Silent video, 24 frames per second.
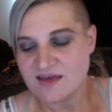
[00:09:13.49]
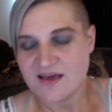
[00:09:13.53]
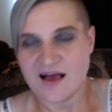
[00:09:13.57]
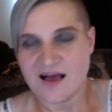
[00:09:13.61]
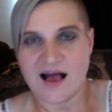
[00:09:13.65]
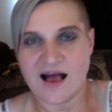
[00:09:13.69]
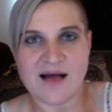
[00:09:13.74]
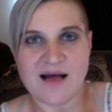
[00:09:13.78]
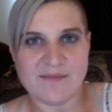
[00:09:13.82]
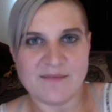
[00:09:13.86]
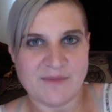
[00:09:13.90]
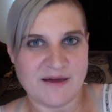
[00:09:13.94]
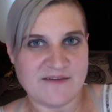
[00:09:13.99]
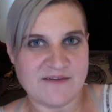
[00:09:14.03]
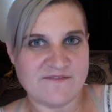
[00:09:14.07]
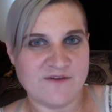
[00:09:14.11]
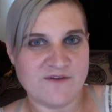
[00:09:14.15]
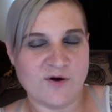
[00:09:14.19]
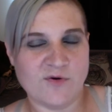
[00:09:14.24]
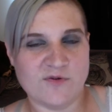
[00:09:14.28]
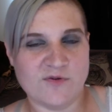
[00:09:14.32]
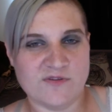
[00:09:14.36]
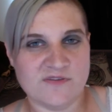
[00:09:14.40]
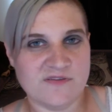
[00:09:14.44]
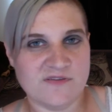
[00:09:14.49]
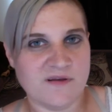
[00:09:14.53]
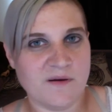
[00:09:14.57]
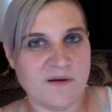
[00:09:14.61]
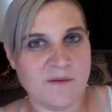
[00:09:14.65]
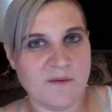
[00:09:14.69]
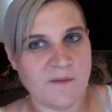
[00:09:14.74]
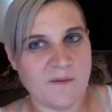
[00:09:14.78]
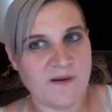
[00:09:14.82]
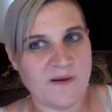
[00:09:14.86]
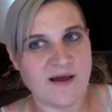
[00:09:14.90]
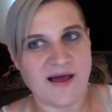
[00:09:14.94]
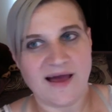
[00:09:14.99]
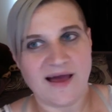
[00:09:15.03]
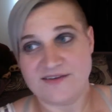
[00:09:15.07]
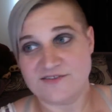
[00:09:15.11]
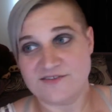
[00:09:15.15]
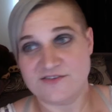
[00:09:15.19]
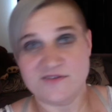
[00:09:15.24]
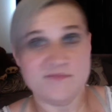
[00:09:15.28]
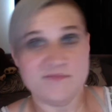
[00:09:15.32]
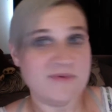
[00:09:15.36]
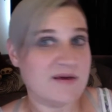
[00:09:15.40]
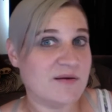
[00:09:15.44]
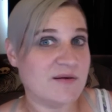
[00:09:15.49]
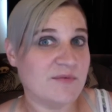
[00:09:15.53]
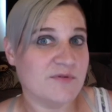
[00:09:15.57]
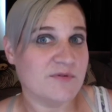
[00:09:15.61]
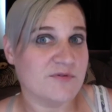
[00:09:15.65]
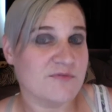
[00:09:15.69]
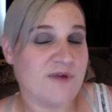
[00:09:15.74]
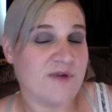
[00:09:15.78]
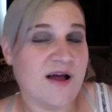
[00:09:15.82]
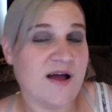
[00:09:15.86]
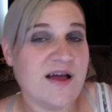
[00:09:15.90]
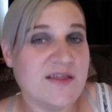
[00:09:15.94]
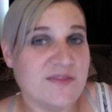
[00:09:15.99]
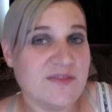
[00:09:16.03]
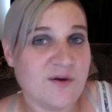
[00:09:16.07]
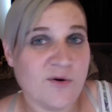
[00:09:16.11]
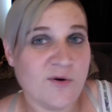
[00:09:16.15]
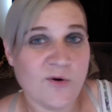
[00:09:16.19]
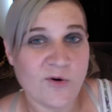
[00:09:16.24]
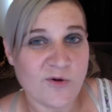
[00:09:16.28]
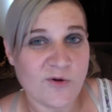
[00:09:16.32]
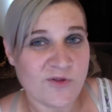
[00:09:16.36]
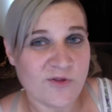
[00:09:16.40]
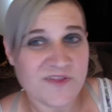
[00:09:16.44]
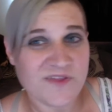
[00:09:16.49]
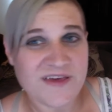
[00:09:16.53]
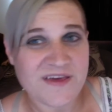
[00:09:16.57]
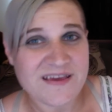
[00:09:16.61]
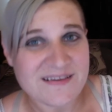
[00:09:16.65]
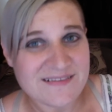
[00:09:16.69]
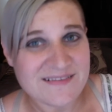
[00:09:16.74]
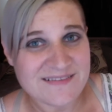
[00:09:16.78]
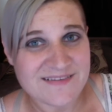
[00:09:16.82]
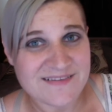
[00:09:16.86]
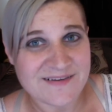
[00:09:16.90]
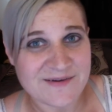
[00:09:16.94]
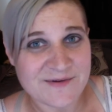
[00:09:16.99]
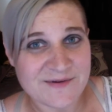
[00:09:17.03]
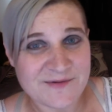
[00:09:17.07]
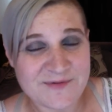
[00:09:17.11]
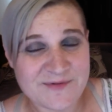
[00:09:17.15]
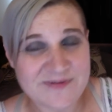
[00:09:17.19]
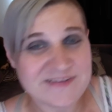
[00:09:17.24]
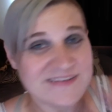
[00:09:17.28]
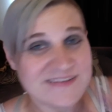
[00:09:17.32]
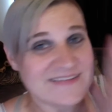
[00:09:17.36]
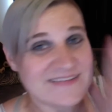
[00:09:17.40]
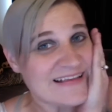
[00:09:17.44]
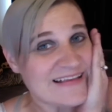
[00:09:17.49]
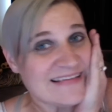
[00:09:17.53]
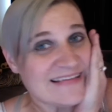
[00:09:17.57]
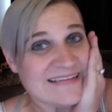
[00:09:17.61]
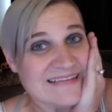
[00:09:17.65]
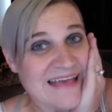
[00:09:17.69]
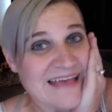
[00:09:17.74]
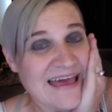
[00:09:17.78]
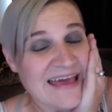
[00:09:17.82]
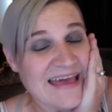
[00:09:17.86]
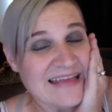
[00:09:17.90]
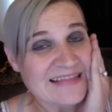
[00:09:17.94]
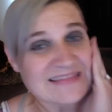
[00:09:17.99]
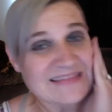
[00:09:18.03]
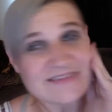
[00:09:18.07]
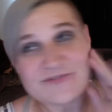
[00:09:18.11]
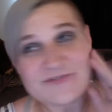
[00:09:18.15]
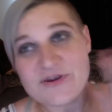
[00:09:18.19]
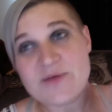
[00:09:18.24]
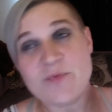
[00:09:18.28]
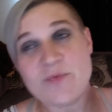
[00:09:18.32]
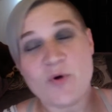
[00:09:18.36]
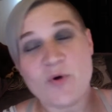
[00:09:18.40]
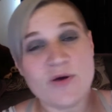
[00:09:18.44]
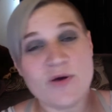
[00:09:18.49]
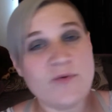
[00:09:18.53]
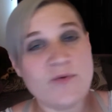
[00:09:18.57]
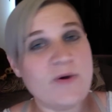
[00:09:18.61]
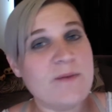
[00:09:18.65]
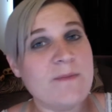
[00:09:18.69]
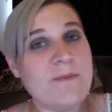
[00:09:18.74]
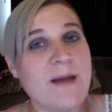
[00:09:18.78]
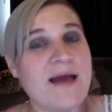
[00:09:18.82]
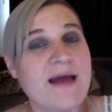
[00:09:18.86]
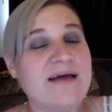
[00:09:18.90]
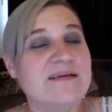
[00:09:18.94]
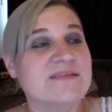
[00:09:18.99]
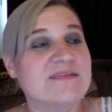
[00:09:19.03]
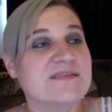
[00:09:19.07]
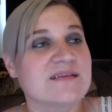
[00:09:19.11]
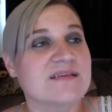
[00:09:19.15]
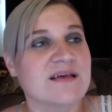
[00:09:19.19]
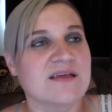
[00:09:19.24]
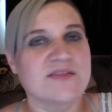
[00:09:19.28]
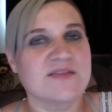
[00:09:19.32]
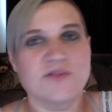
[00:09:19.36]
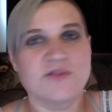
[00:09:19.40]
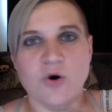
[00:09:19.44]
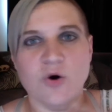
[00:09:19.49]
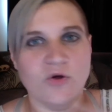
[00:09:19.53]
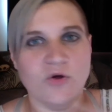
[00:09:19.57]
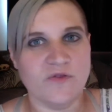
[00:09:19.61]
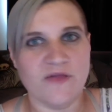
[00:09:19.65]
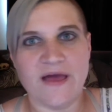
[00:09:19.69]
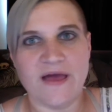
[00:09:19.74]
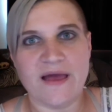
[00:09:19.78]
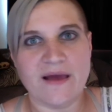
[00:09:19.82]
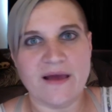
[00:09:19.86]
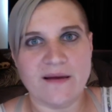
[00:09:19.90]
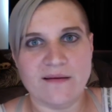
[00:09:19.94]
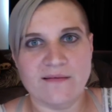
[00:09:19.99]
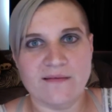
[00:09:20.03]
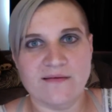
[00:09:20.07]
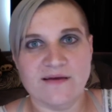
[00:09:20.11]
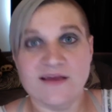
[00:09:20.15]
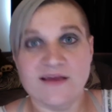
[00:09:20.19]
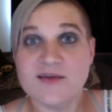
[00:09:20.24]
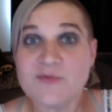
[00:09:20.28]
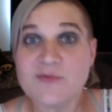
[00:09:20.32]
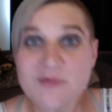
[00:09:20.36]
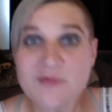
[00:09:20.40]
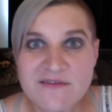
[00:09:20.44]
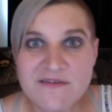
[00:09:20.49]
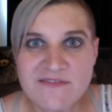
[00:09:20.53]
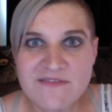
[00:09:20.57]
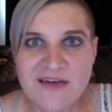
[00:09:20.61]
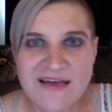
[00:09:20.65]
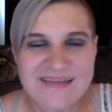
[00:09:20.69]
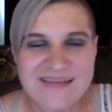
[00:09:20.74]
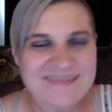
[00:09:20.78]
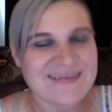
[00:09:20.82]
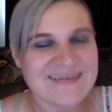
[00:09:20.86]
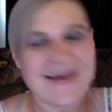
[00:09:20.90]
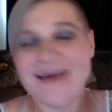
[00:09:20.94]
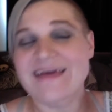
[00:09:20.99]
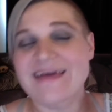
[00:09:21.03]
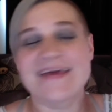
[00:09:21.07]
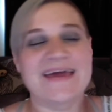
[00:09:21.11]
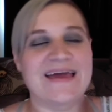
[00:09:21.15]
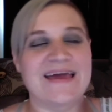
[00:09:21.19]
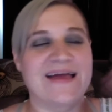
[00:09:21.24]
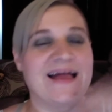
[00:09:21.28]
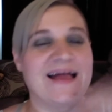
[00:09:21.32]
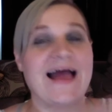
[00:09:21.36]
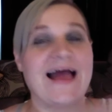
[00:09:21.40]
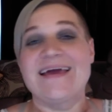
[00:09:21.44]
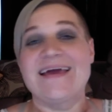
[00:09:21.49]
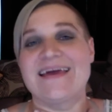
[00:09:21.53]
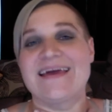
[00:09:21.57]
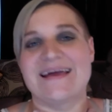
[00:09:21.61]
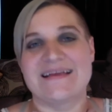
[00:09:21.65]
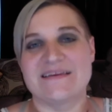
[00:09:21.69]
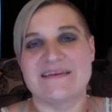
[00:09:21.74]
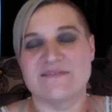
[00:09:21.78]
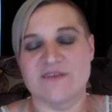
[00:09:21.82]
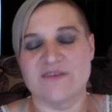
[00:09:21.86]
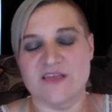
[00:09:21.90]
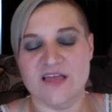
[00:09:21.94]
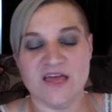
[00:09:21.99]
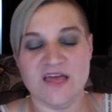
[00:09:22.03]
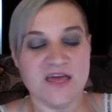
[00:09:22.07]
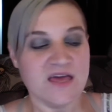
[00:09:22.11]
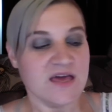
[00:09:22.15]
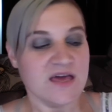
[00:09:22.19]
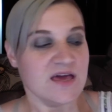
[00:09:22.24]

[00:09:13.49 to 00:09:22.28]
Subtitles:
on my phone. So I should be able to run the whole thing soon, which is insane. 3.1 miles, the whole thing. Can you believe that? I can't even.